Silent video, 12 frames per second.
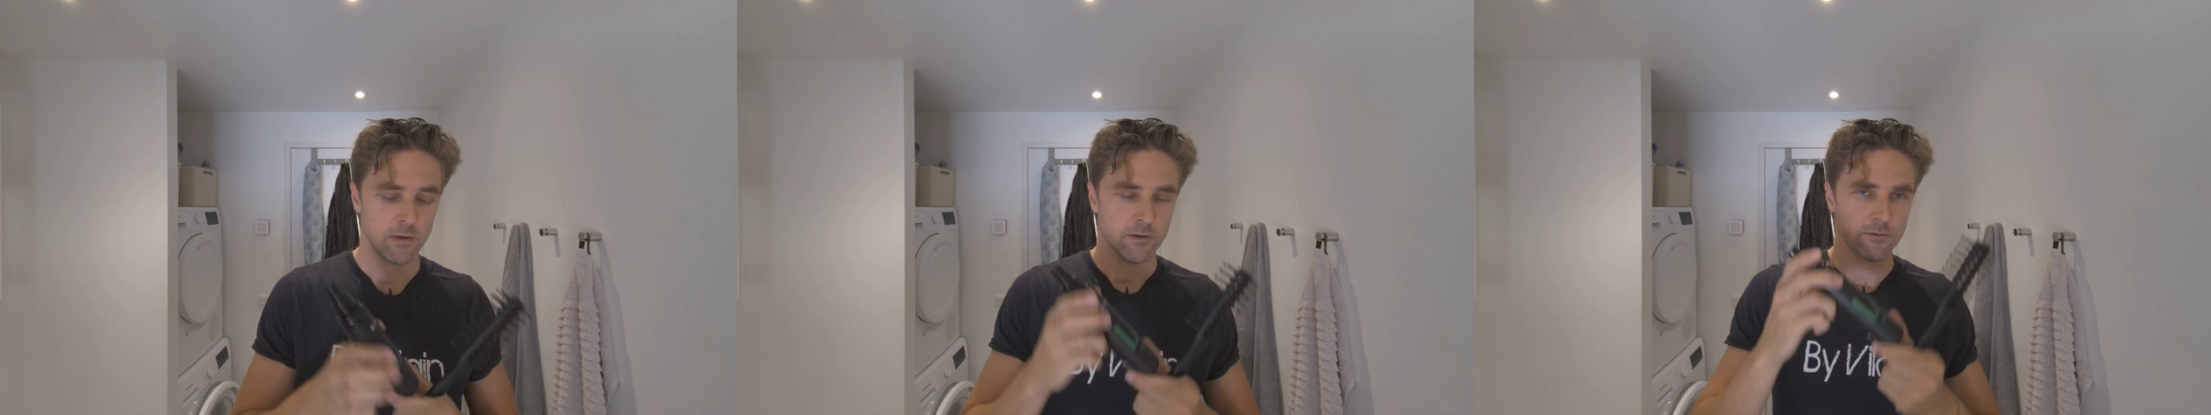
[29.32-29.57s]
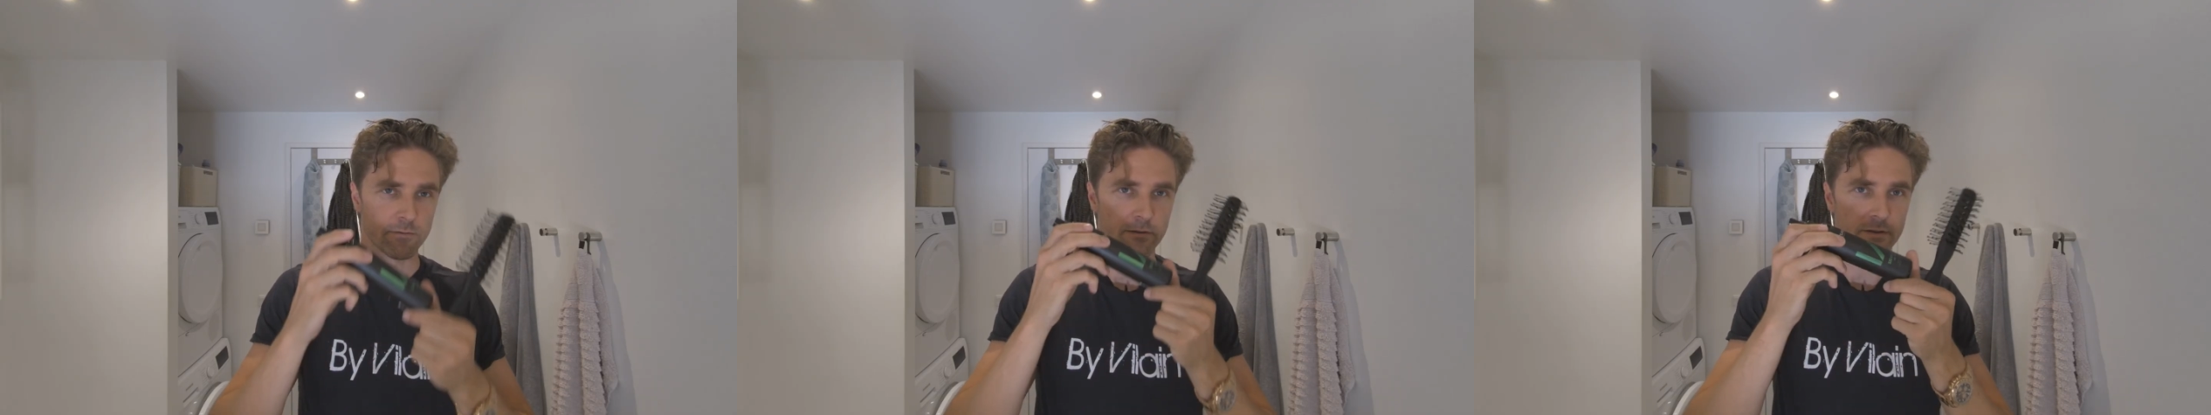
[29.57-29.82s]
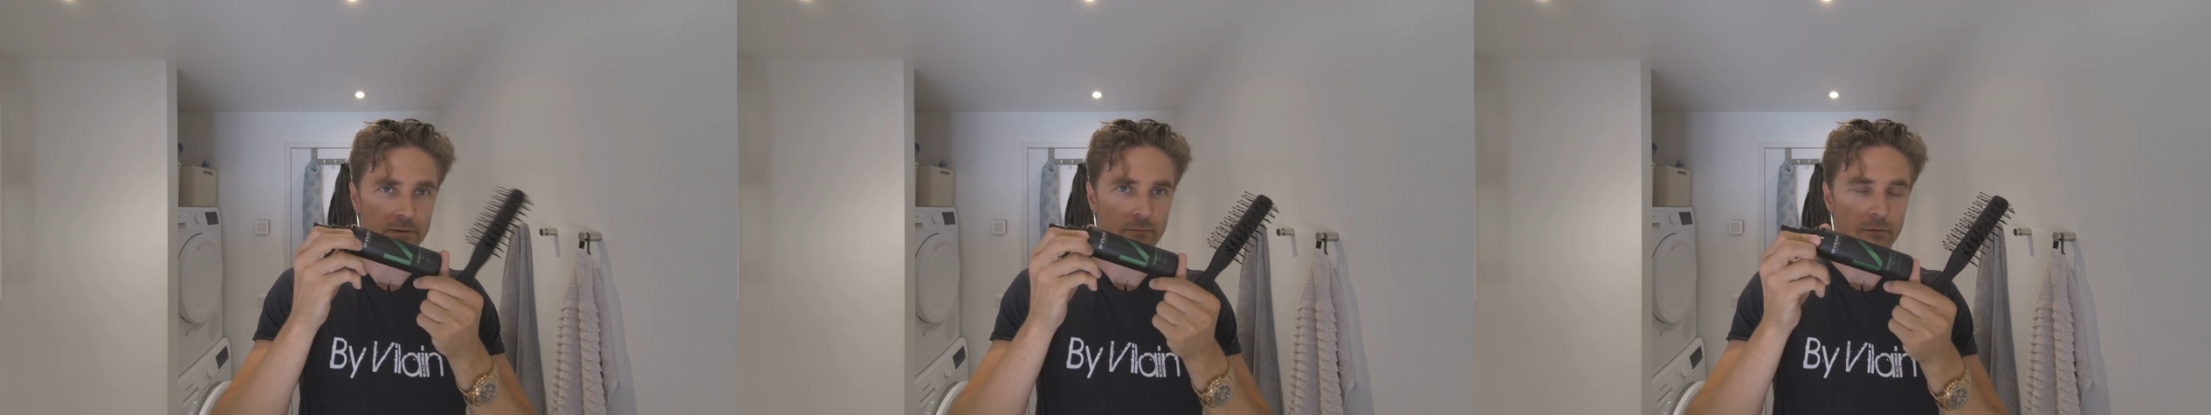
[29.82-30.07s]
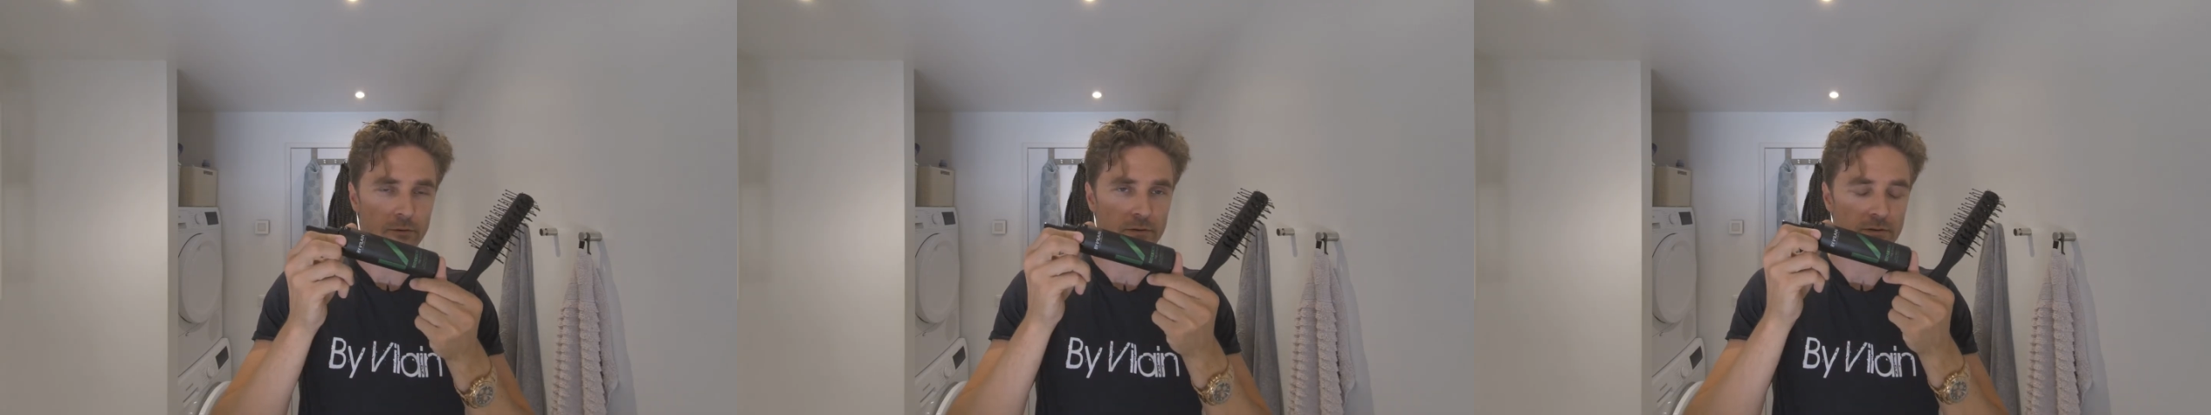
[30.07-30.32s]
So this
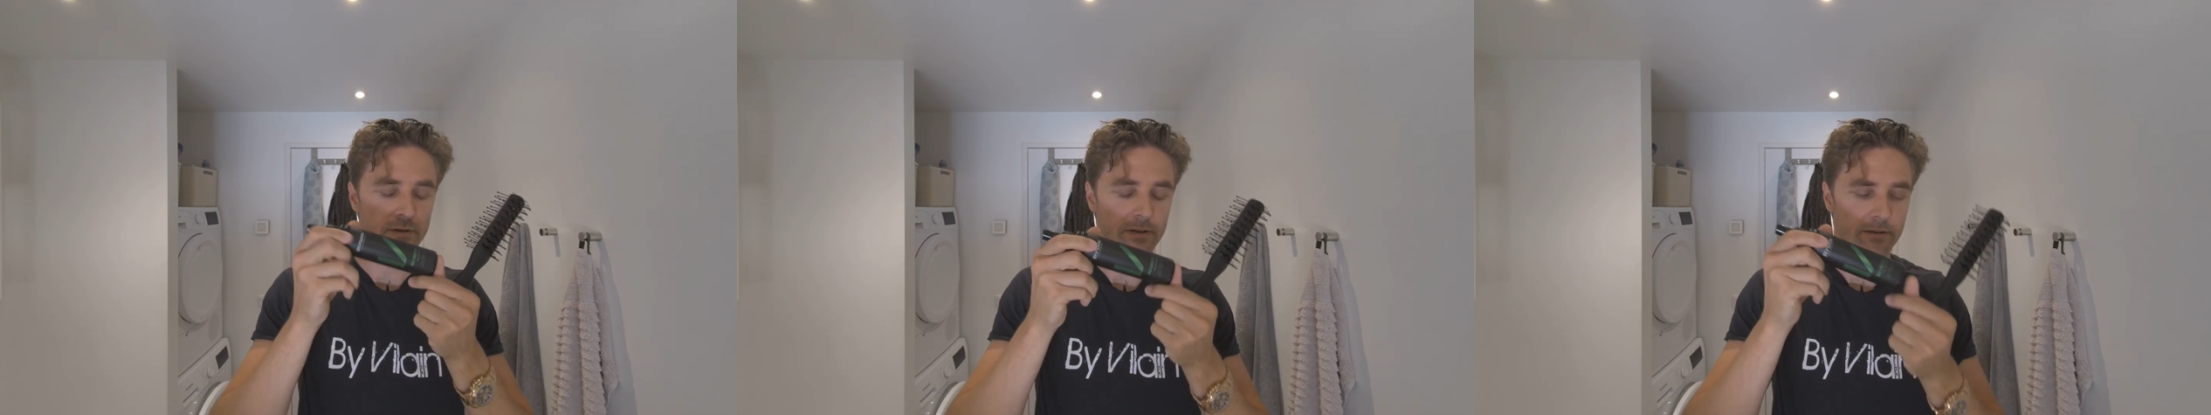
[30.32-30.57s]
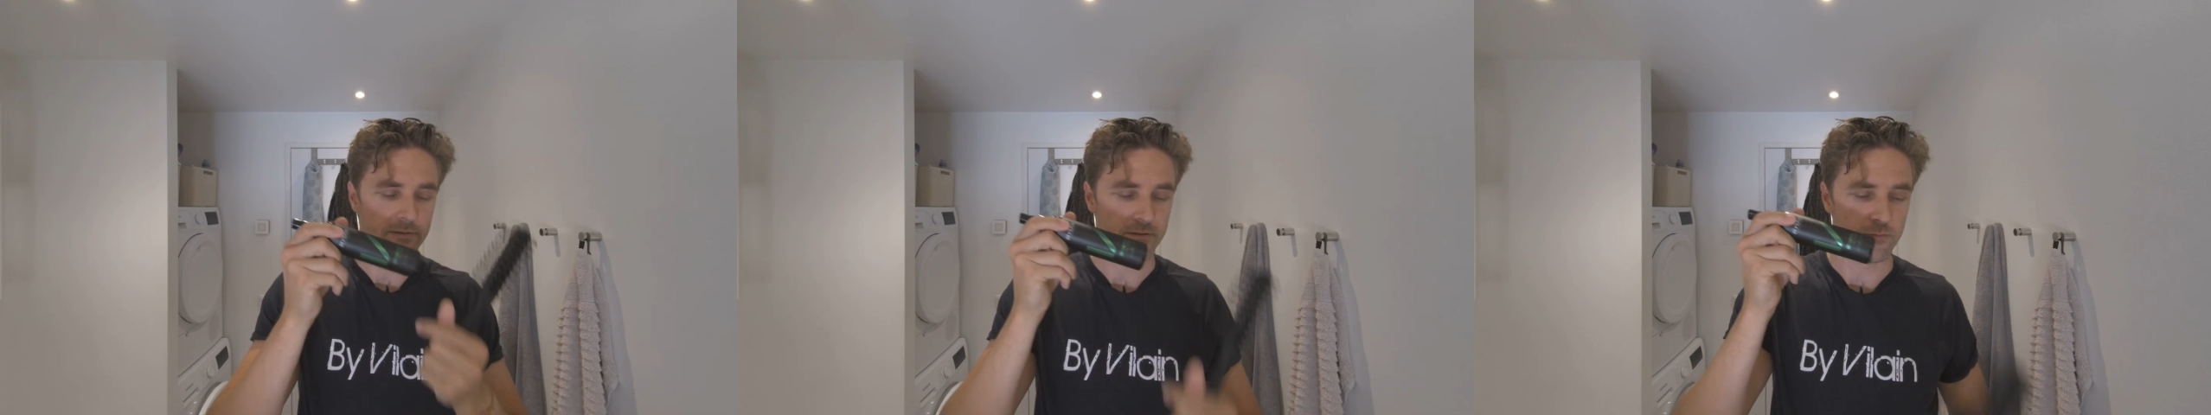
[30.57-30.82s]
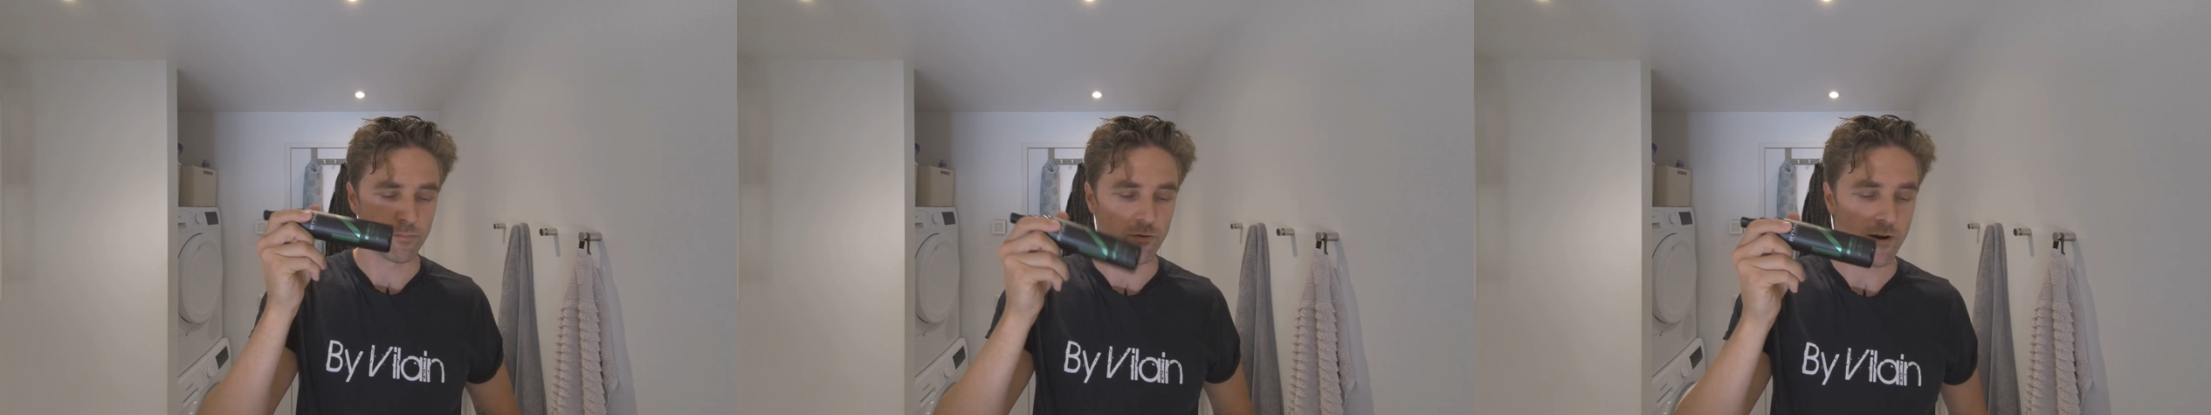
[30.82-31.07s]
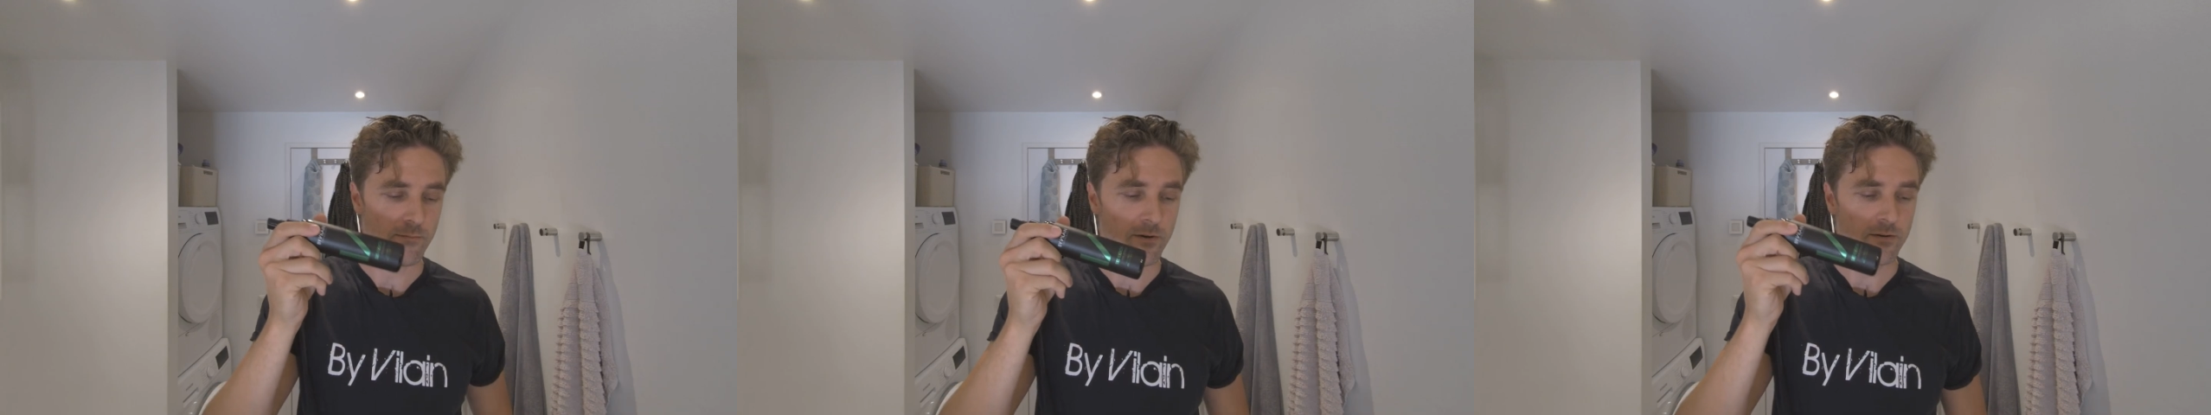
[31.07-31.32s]
works as a
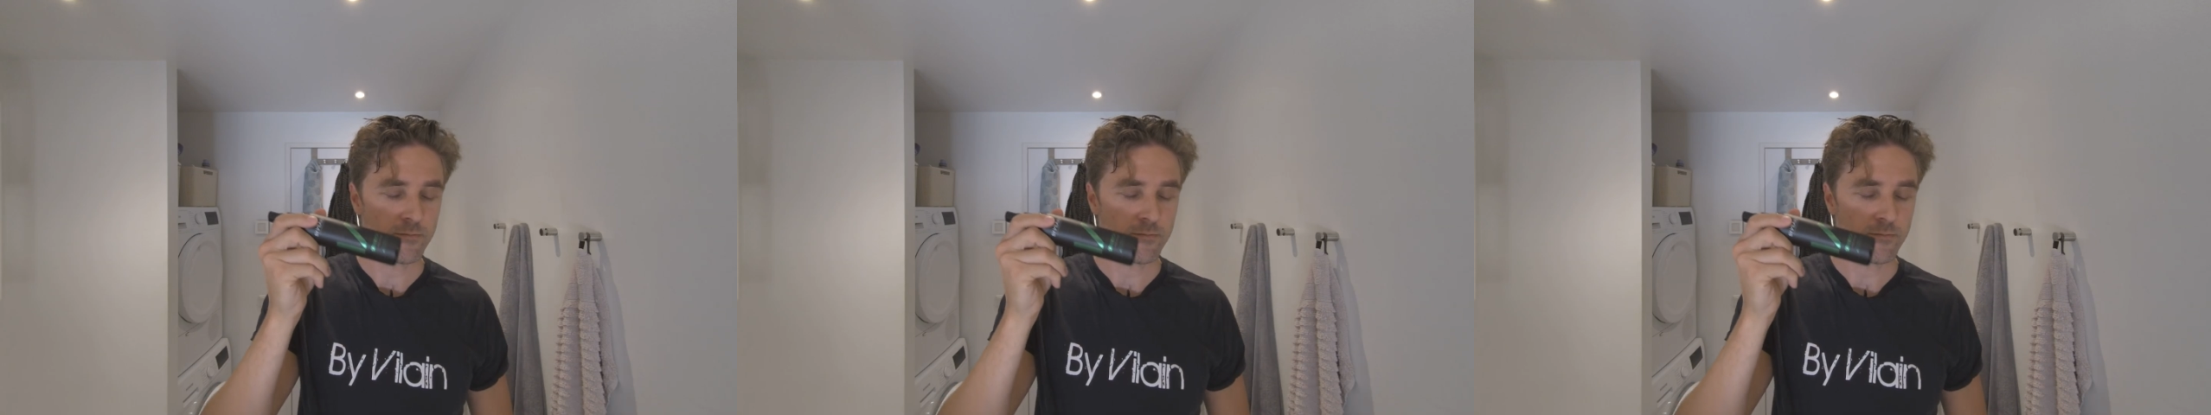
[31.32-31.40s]
primer,